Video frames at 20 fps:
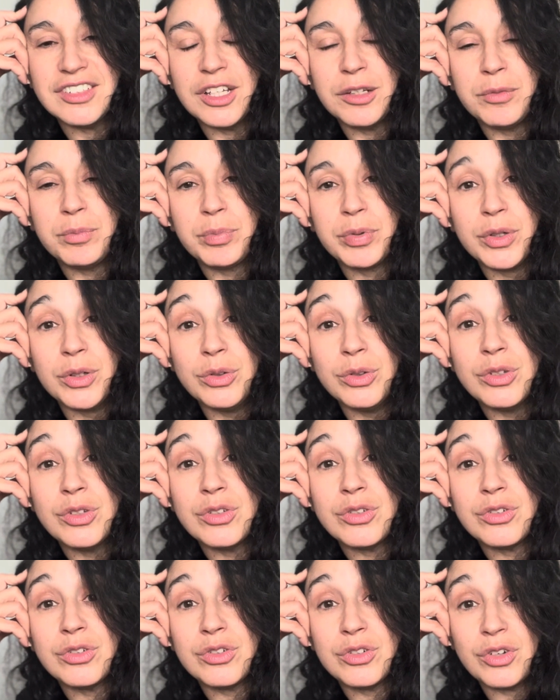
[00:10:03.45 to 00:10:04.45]
It produces
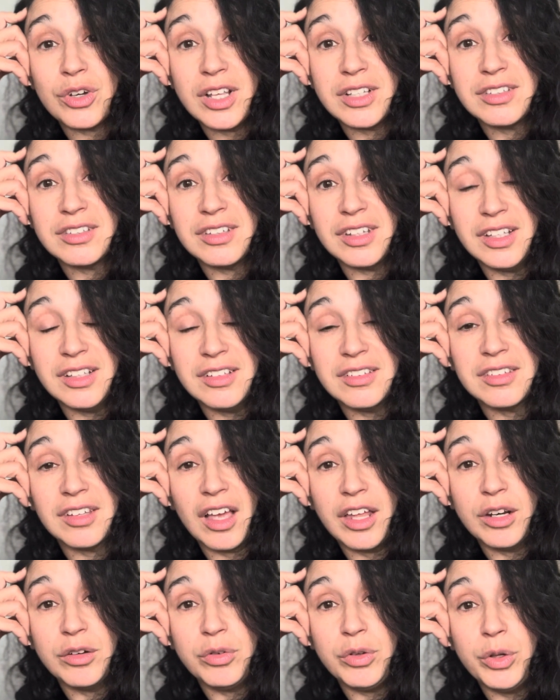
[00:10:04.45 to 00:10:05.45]
stress
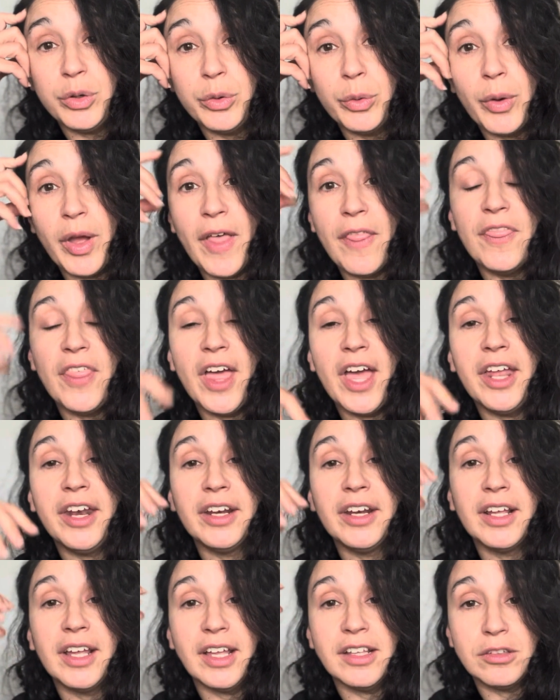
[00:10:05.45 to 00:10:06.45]
inside of you, and
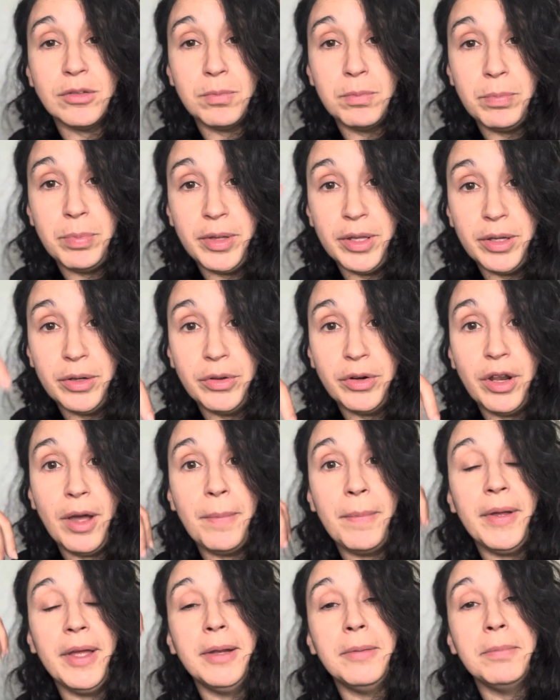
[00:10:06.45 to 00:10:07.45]
that gets built
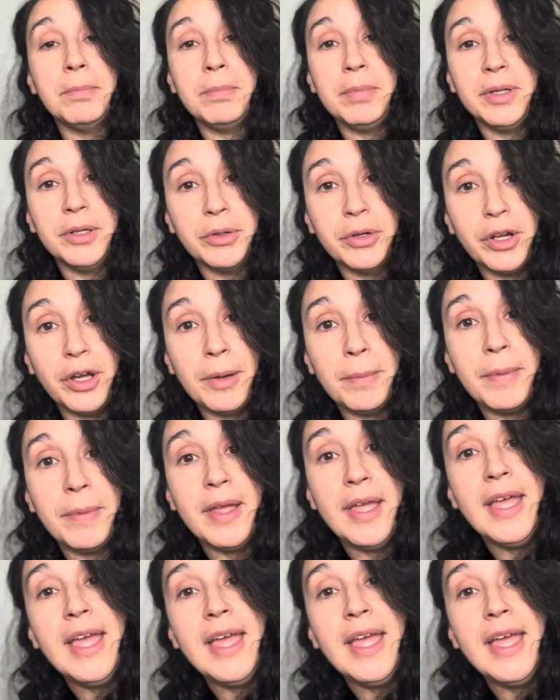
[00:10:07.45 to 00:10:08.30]
up and built up.